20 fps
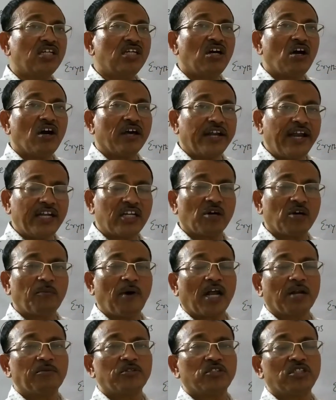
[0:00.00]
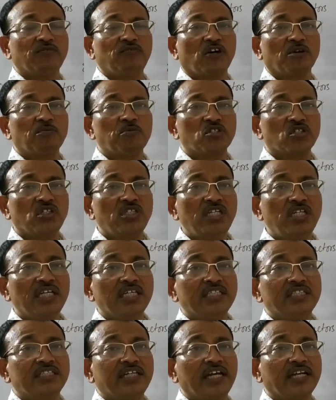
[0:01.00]
rate of RBC formation
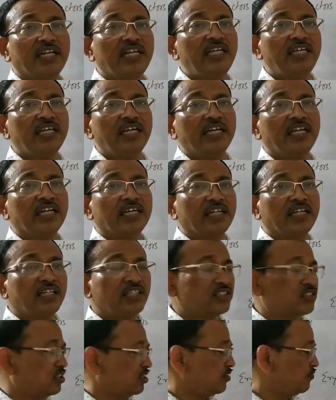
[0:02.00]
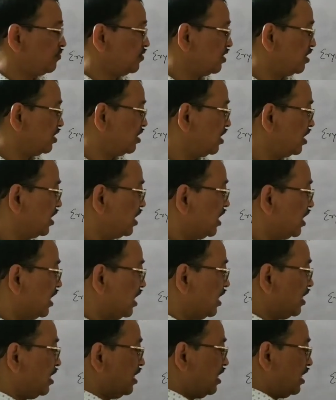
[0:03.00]
is getting increased.
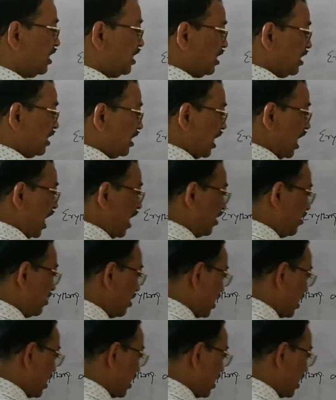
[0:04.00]
And